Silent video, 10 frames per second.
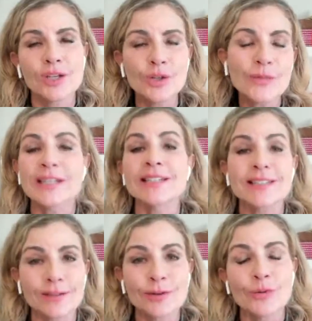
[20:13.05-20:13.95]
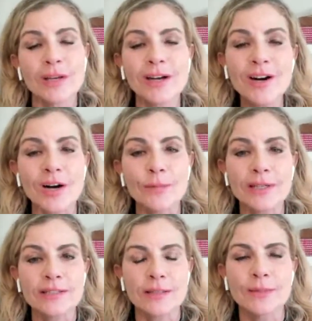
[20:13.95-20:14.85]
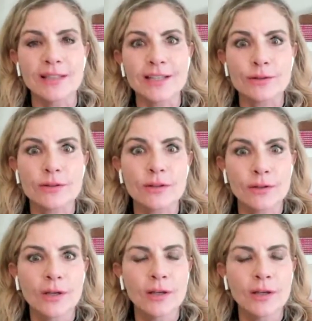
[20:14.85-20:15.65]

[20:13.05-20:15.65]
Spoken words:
humanness of who we are, because I mean, that's